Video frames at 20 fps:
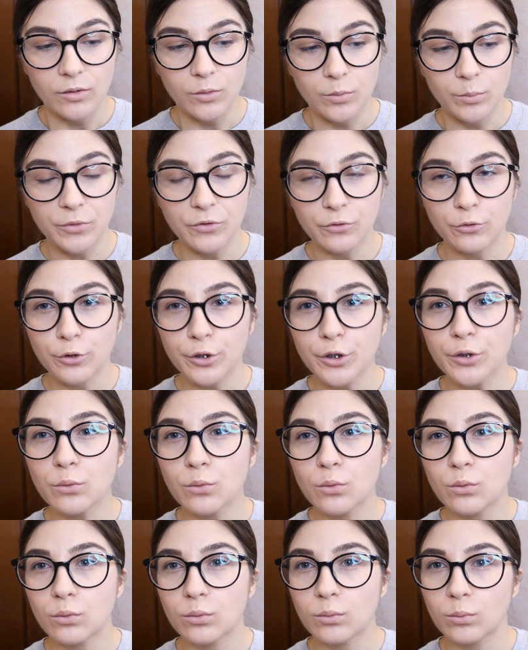Before
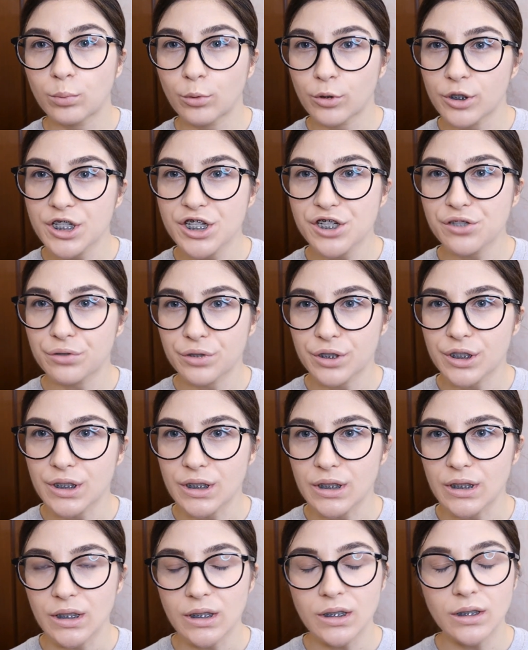you brush your
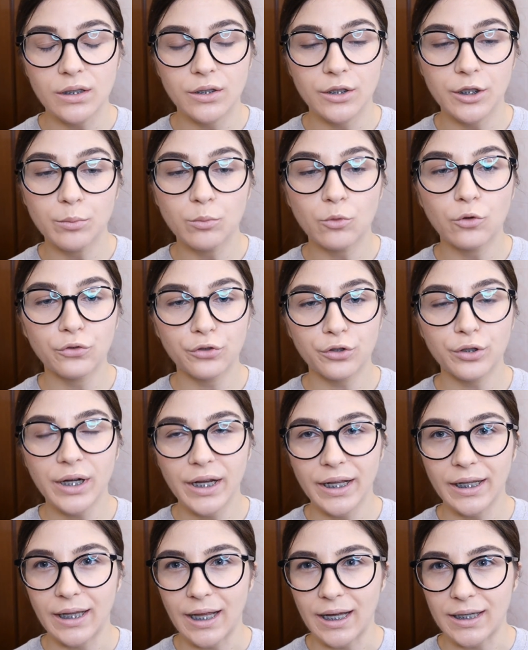teeth, remove your
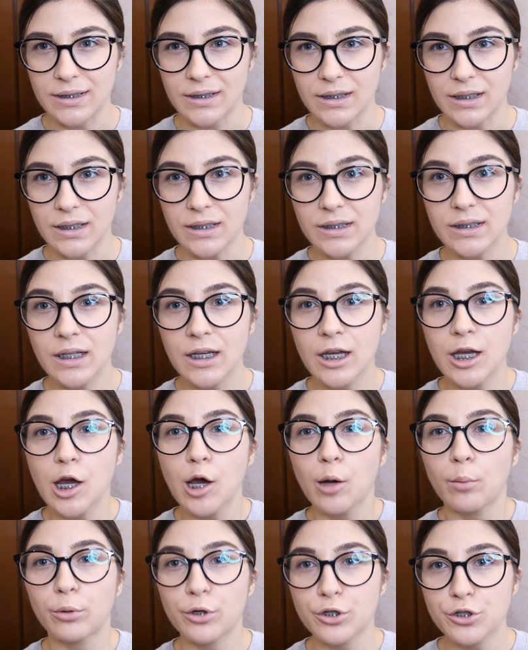elastics,
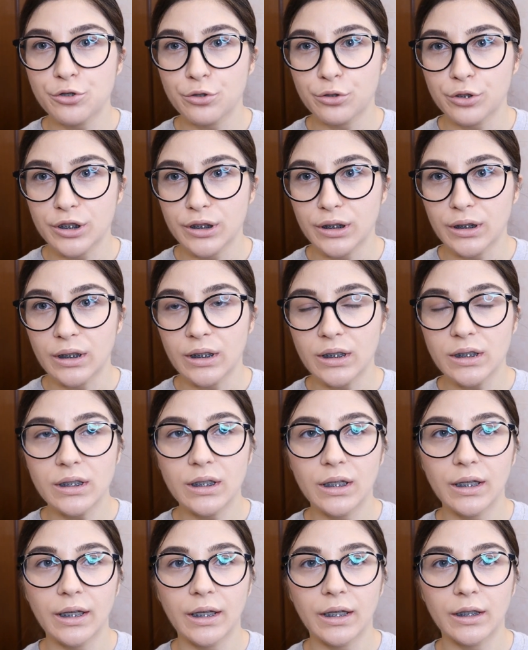brush your teeth,
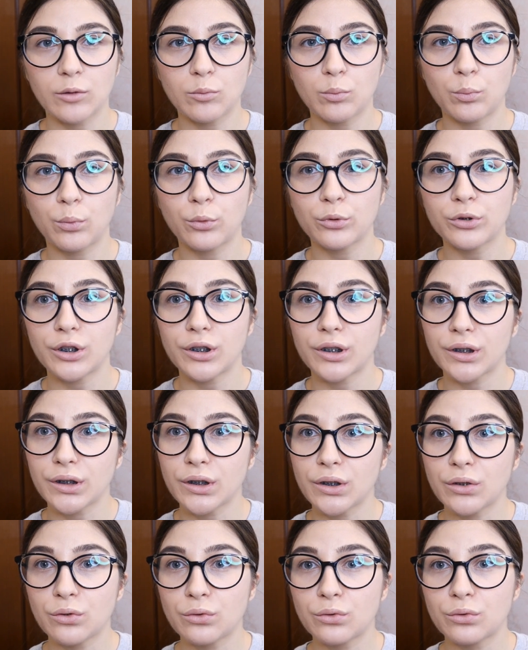and put a
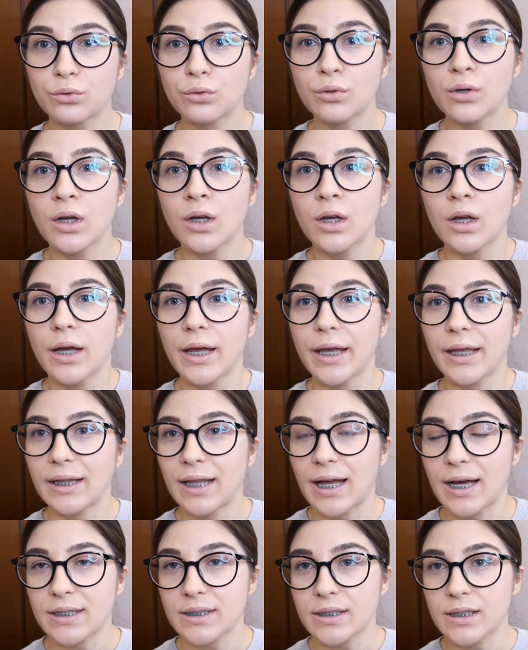new
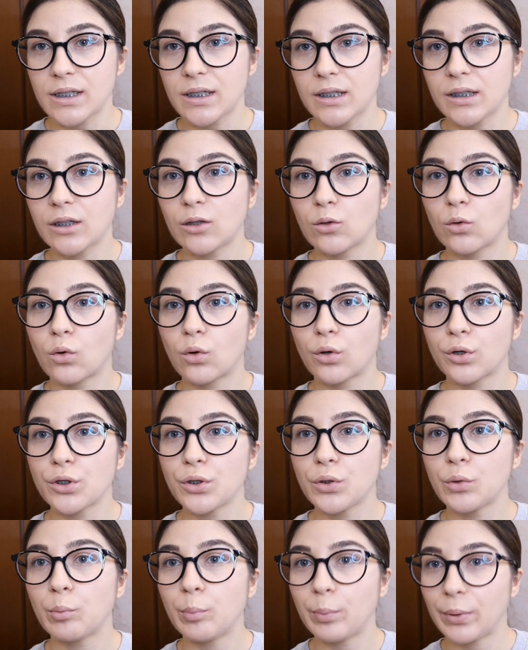elastic or
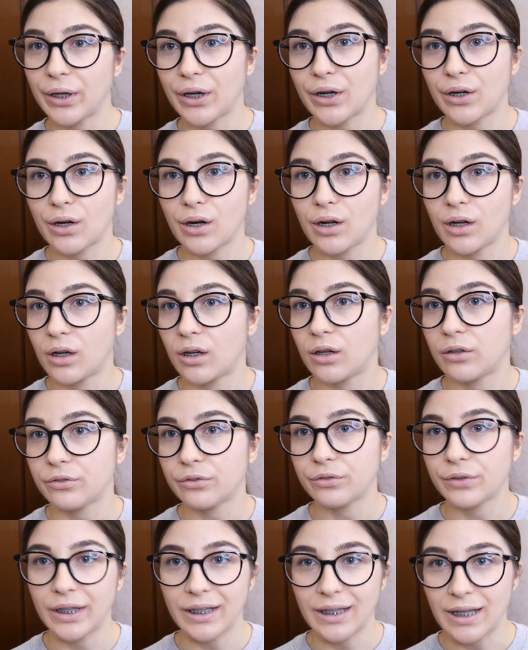new pair of
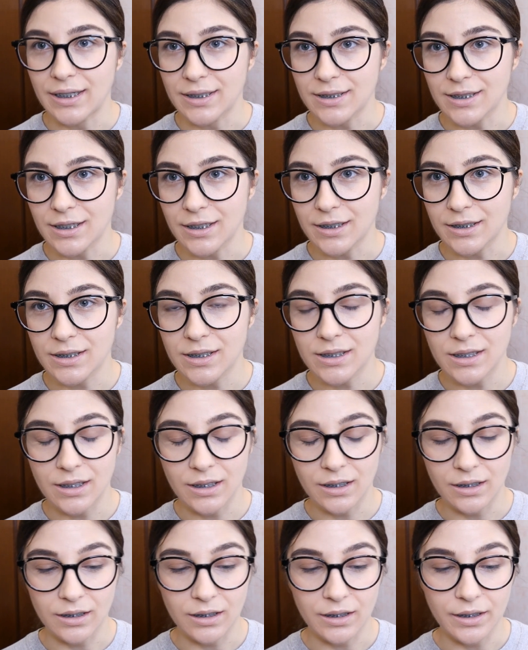elastics
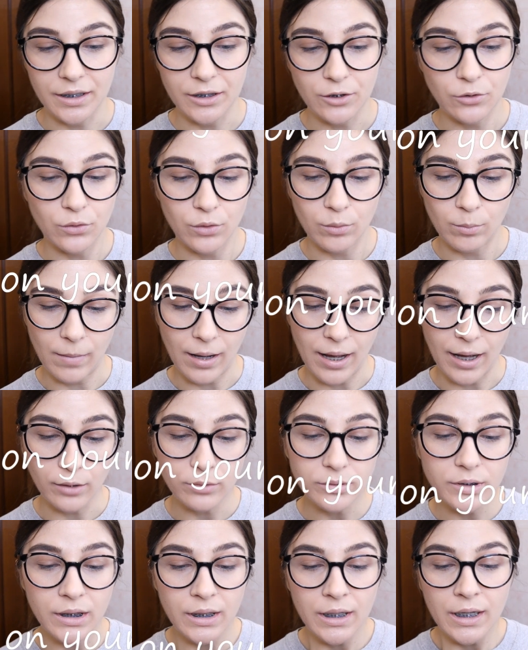in your
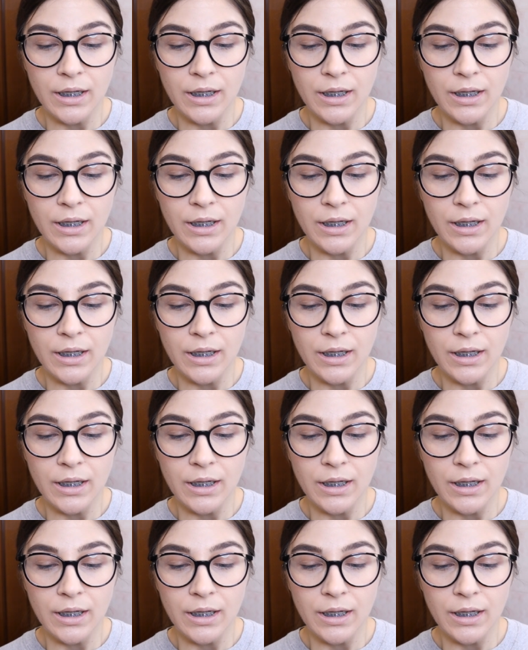mouth.